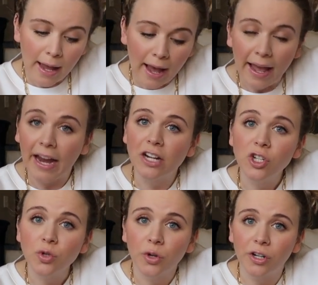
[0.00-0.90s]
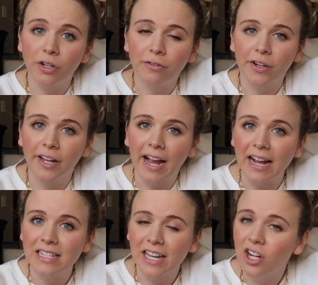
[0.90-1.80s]
hair tutorial for you
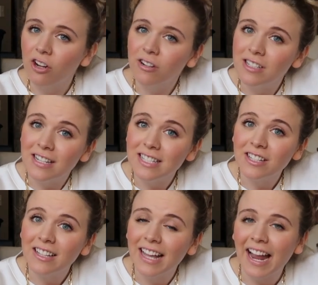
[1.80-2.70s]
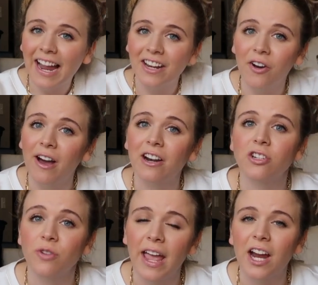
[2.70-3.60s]
guys. I know it doesn't look like I know how to
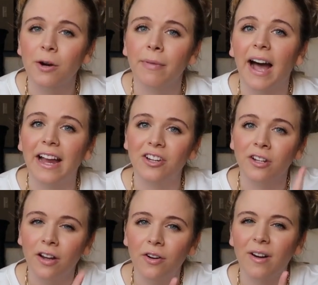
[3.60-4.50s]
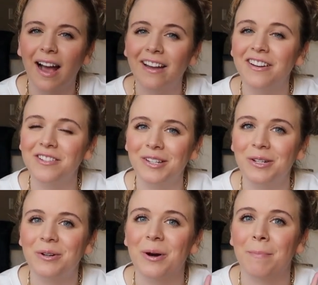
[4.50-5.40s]
do hair, but I know how to
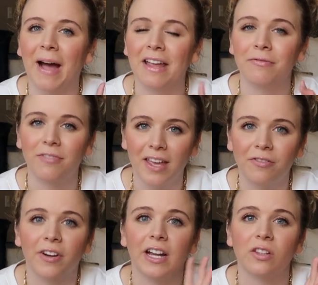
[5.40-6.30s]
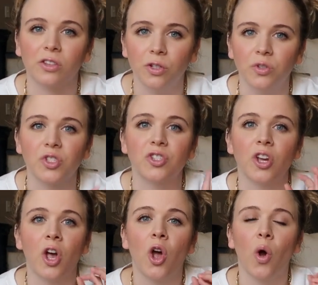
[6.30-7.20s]
do my favorite loose
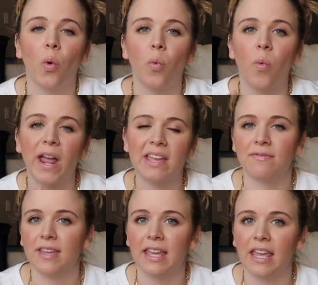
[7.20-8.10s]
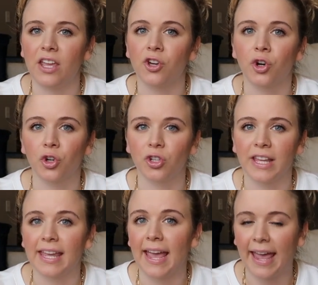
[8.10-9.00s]
wavy
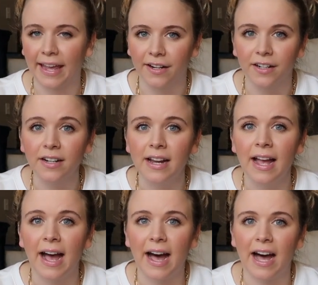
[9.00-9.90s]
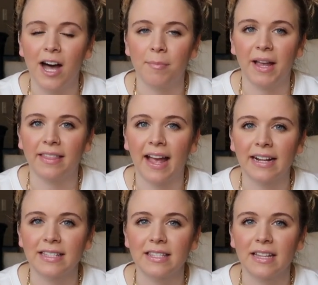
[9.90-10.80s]
curly hair, and
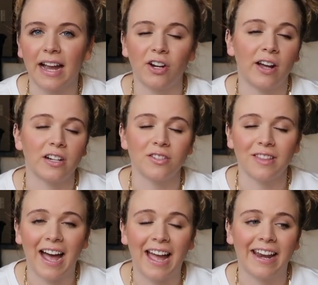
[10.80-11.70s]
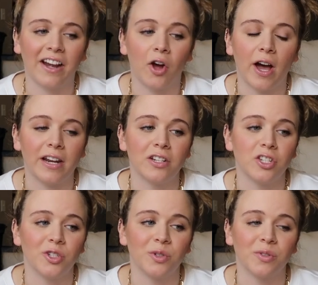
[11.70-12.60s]
I know how to do that, and I know how to
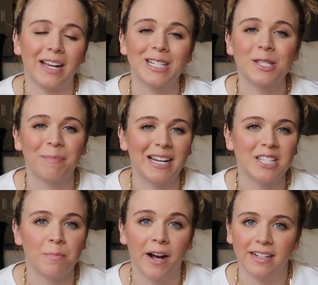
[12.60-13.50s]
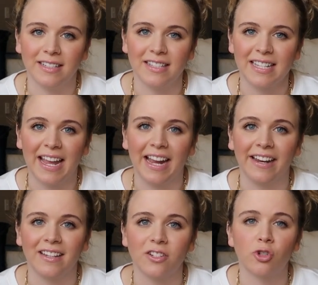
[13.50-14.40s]
do like space buns
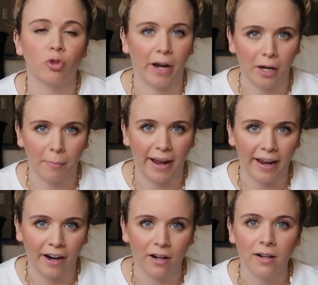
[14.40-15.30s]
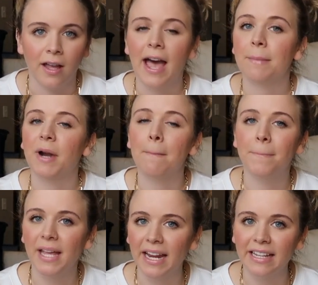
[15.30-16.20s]
and straighten my hair. I'm not
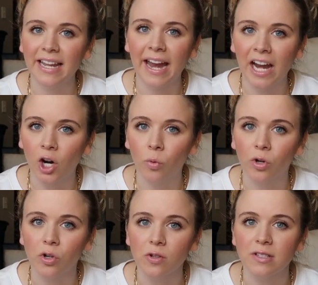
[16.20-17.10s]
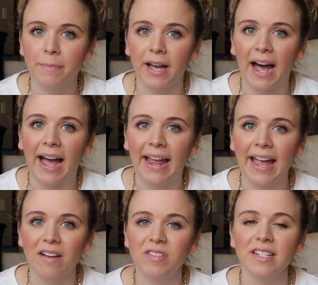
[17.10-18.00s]
big in the hair world, but I
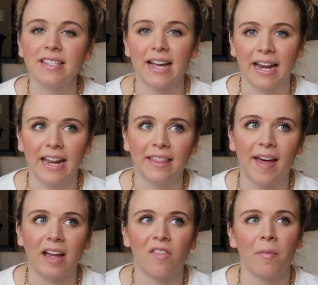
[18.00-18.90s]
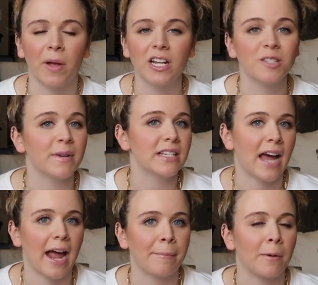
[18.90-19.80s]
have decided that if I'm gonna spend
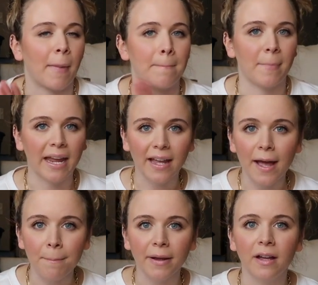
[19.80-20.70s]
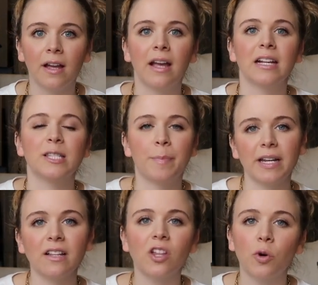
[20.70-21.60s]
time on my makeup,
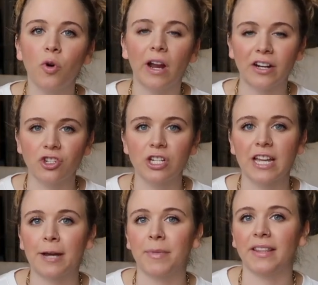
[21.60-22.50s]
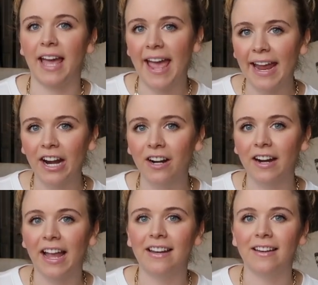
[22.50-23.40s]
spend a little more extra time on the
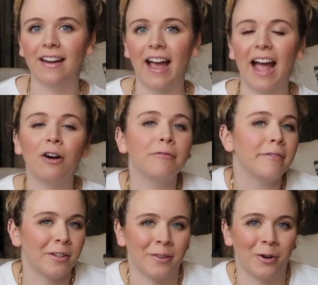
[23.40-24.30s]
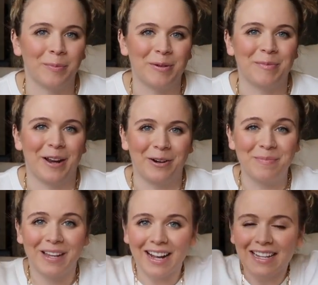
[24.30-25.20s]
hair, and I'll feel a little bit better,
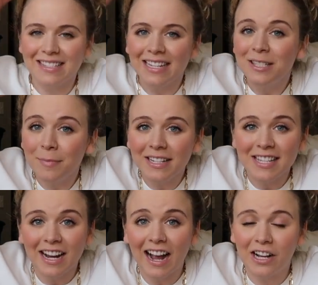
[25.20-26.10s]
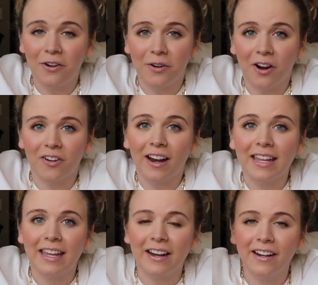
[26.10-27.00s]
because this mess I got going on right
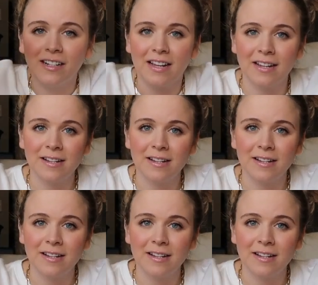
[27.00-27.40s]
here